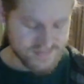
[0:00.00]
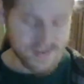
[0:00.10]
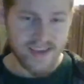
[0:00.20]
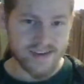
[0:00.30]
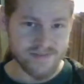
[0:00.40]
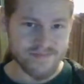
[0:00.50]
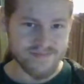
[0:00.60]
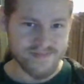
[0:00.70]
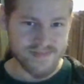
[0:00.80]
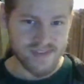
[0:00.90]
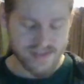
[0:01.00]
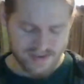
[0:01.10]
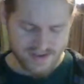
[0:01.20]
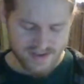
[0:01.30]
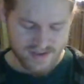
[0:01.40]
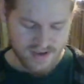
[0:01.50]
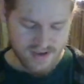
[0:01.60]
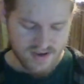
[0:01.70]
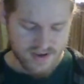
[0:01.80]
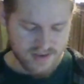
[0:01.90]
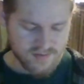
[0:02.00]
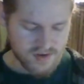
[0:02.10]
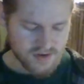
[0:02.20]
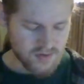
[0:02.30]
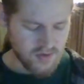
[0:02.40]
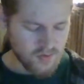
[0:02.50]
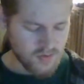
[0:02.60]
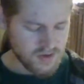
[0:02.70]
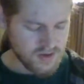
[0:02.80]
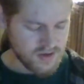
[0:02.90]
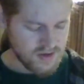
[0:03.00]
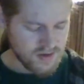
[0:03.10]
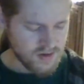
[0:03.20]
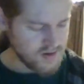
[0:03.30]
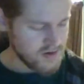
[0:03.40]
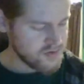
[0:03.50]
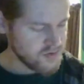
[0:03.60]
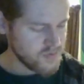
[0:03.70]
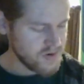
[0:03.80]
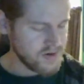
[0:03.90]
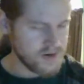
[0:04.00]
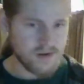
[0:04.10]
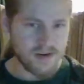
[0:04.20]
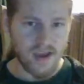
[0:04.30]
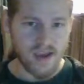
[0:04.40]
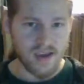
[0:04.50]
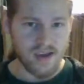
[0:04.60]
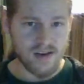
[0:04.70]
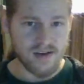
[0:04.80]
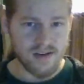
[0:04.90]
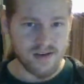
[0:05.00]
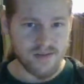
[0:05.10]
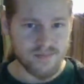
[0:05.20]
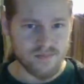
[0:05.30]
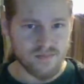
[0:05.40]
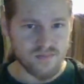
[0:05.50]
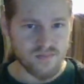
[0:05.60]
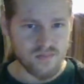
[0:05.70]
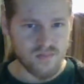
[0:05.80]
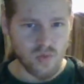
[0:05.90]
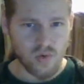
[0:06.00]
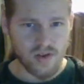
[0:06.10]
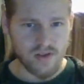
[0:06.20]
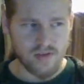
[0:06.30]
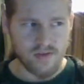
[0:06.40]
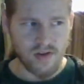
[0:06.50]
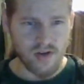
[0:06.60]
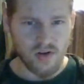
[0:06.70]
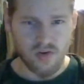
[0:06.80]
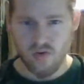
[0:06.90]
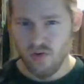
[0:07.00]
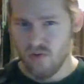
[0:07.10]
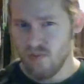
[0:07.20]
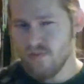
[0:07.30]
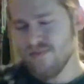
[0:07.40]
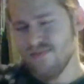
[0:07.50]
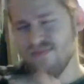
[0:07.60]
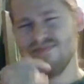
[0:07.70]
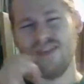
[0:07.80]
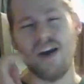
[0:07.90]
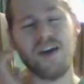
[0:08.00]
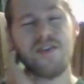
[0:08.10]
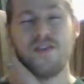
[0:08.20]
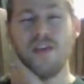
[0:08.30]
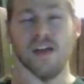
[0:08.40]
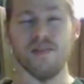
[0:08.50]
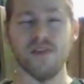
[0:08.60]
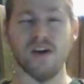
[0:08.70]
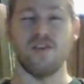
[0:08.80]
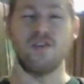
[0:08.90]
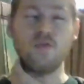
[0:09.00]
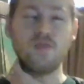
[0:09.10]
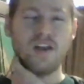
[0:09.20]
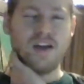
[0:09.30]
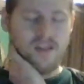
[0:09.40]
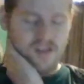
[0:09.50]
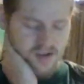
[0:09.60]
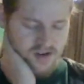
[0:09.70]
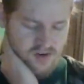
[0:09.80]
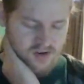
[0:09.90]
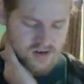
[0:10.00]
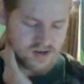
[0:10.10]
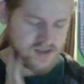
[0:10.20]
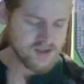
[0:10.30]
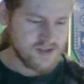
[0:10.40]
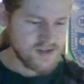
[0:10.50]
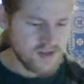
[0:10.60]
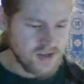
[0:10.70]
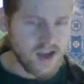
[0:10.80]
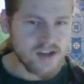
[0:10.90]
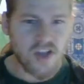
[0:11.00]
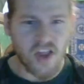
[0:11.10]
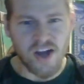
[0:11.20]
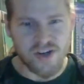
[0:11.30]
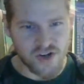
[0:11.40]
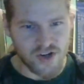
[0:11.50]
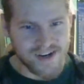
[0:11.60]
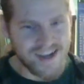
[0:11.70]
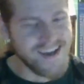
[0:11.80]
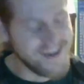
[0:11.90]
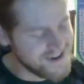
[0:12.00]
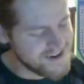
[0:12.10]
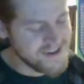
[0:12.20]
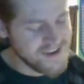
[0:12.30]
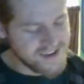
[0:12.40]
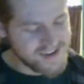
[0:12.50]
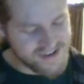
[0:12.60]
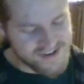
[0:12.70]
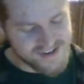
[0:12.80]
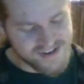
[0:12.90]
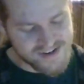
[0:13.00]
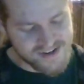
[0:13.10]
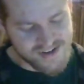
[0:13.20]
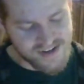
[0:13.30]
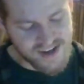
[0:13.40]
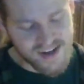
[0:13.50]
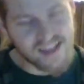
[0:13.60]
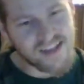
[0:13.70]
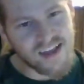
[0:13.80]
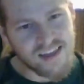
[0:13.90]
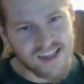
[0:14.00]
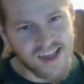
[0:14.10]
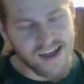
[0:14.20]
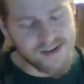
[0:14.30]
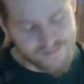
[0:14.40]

Yeah, I think vehicles are really underrated and, or at least underdeveloped, underutilized, just under in D&D, and it's kind of sad.